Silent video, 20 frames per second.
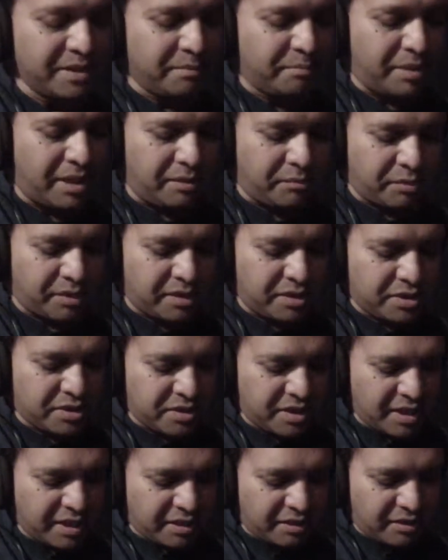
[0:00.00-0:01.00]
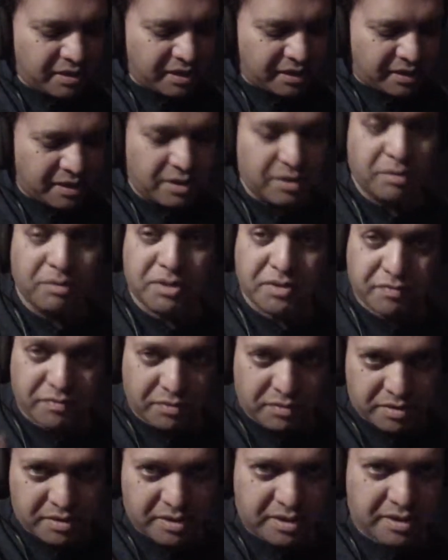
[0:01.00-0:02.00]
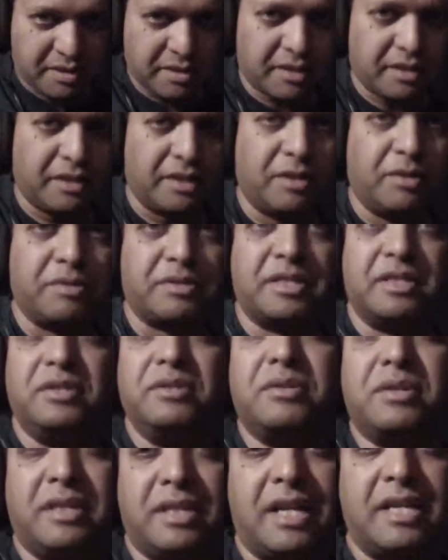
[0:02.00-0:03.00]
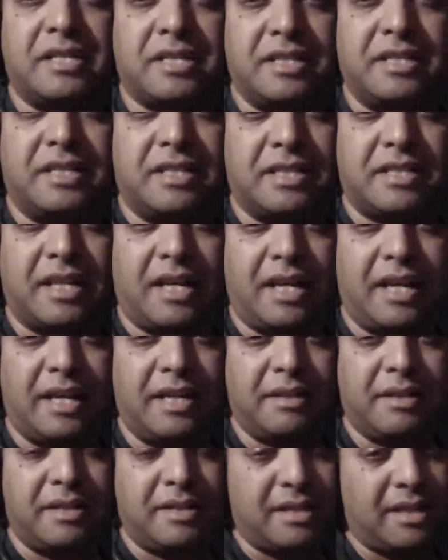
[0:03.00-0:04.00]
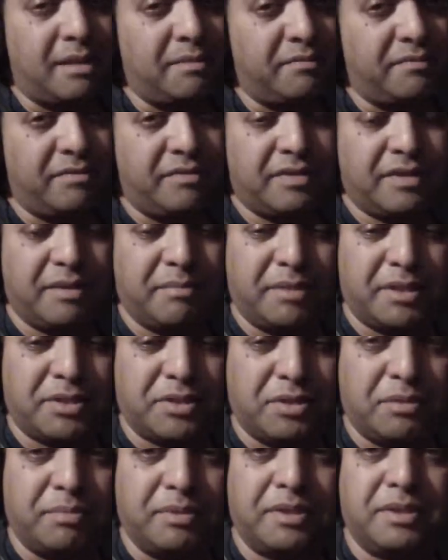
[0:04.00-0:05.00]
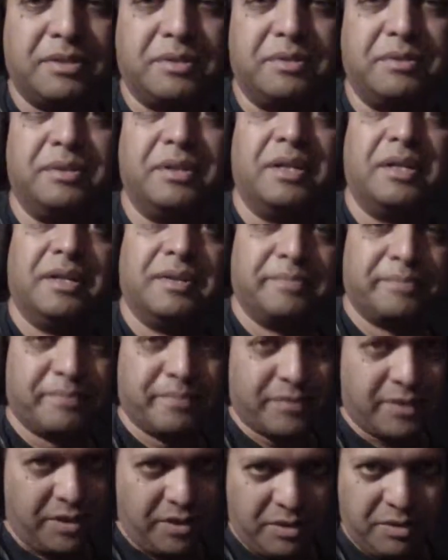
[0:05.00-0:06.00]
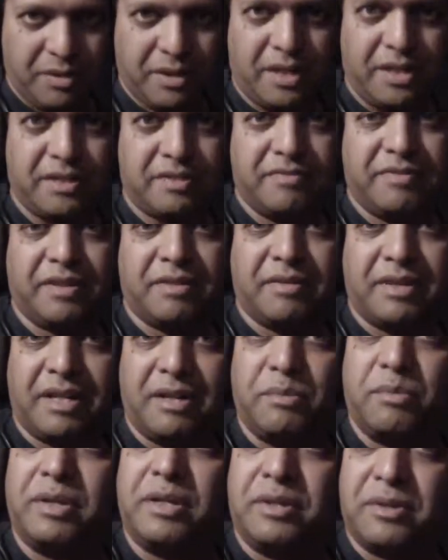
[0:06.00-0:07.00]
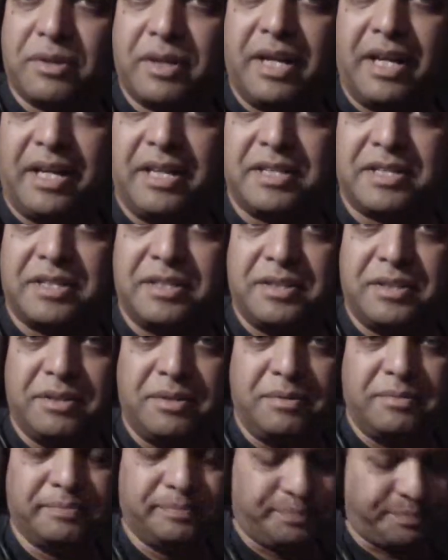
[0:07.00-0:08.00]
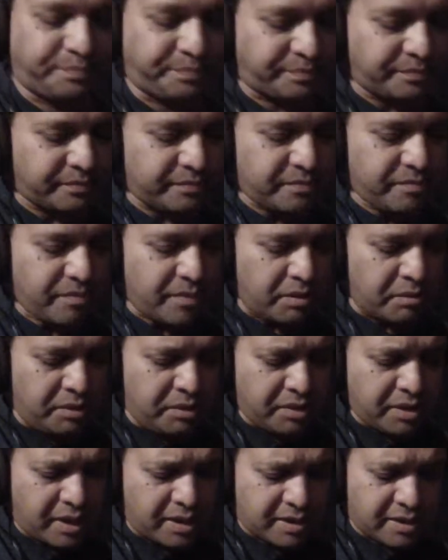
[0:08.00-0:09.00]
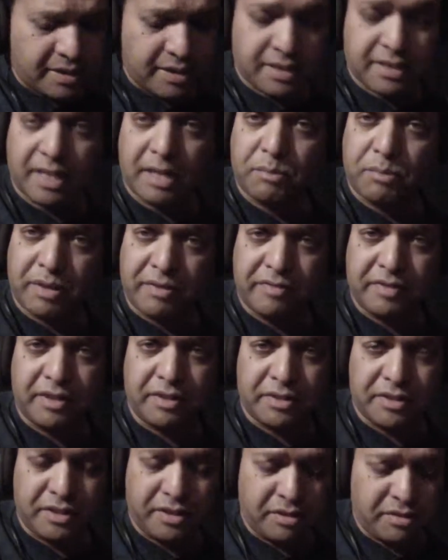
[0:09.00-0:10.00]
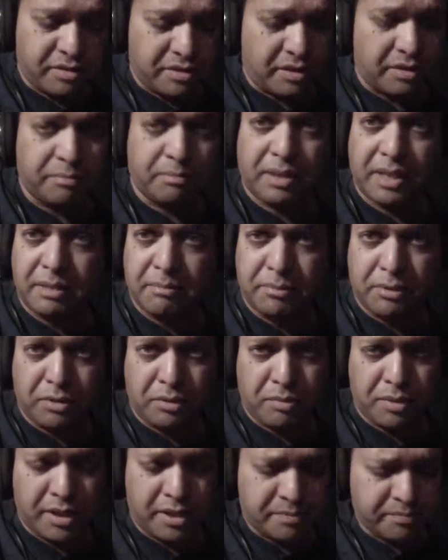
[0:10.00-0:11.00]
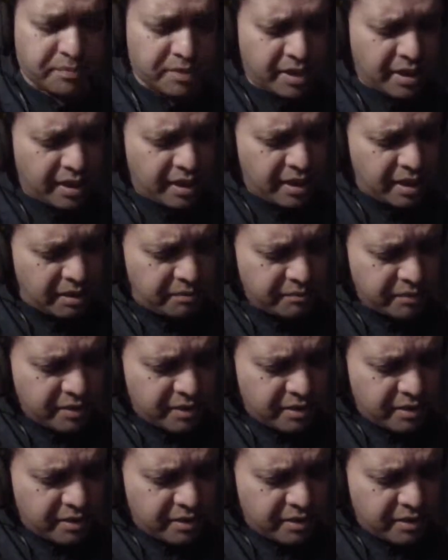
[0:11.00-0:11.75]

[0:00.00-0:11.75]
But we're going to take a look at the notes first. Let's look at the notes, and you guys can decide, because I'm very much open to you guys figuring out what your hands can do. But you guys can decide what fingers to use. I'll play them both ways. Anyhow,